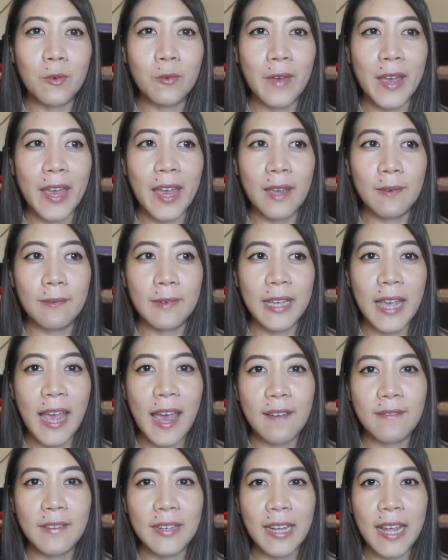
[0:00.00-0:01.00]
where we
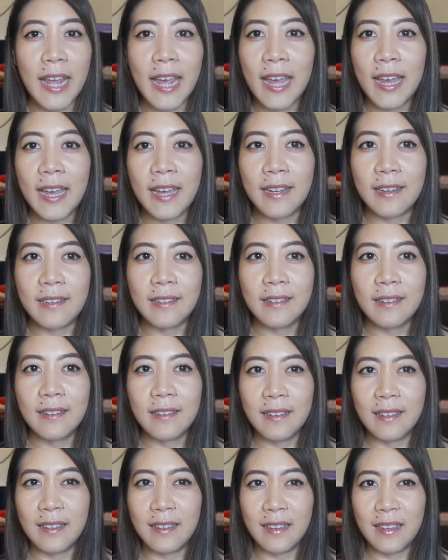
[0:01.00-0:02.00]
haven't had
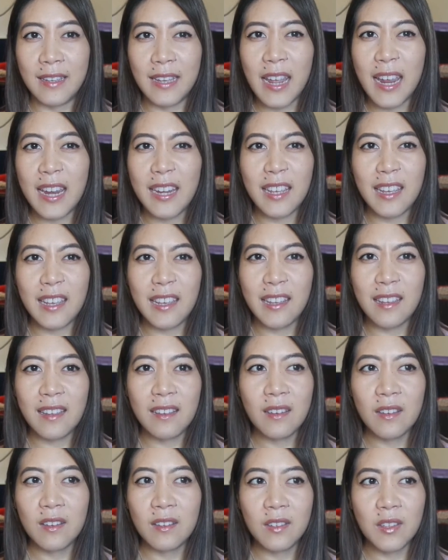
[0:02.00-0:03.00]

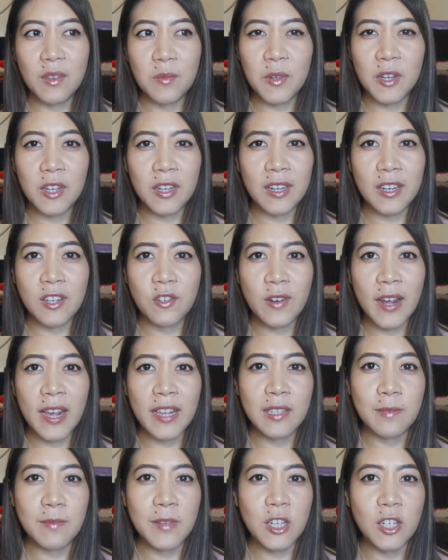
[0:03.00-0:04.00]
any community
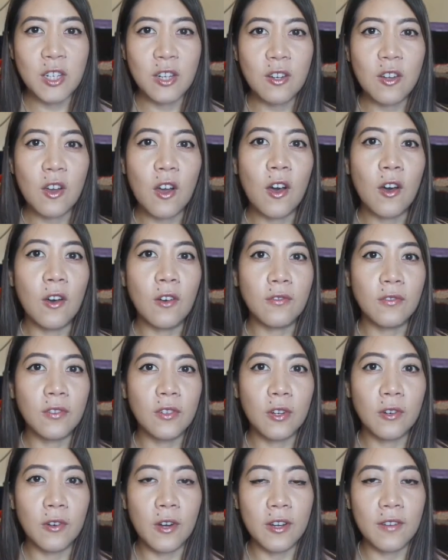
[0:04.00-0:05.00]
transmission of
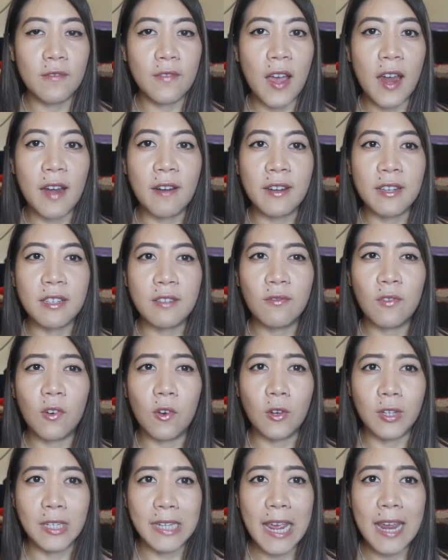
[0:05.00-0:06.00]
coronavirus
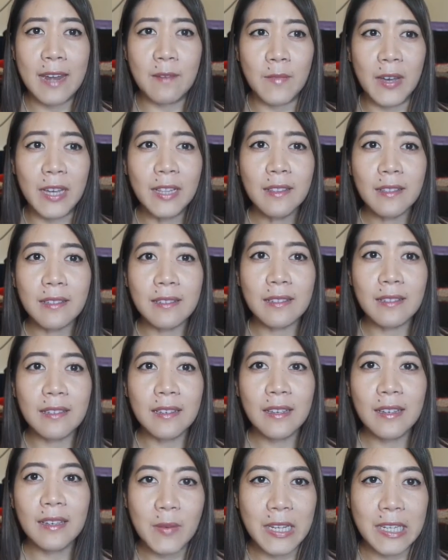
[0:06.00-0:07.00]
for 10 months,
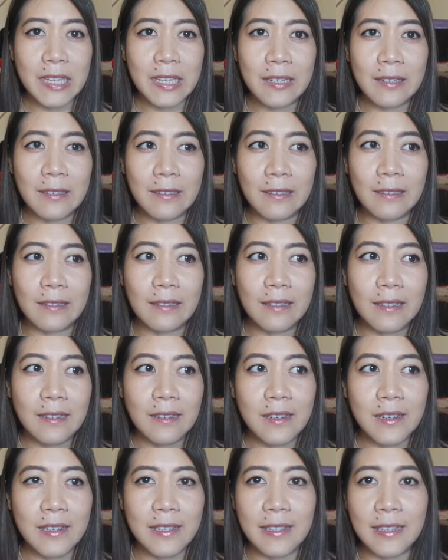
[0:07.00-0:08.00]
up until
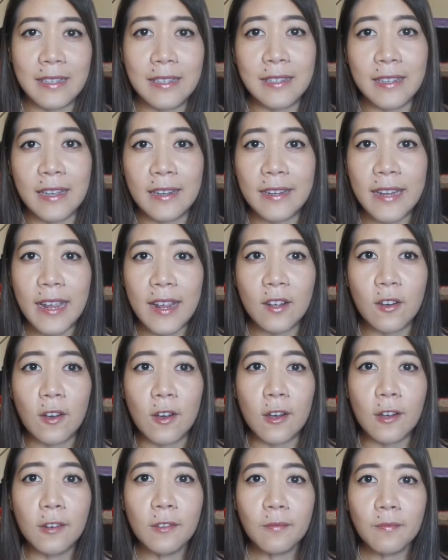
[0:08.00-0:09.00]
just this Sunday
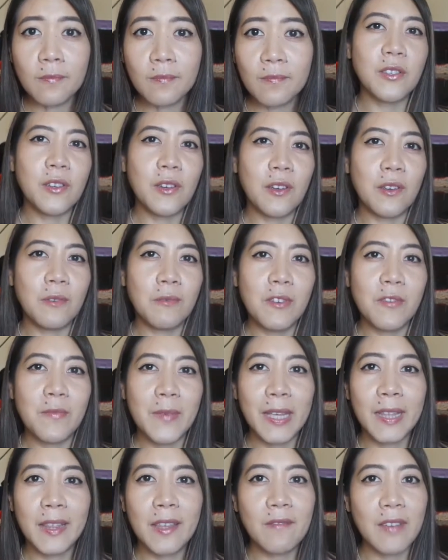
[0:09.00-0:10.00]
gone. So we've
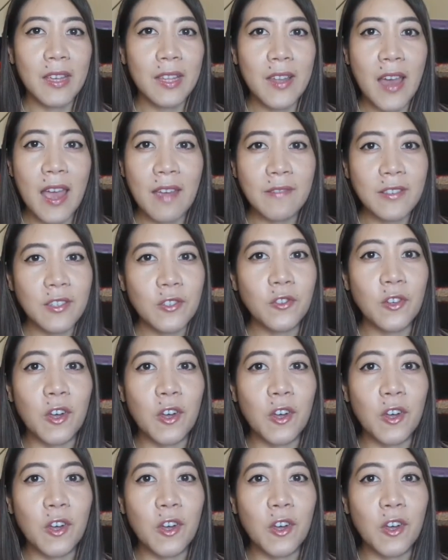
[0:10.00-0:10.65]
been living life as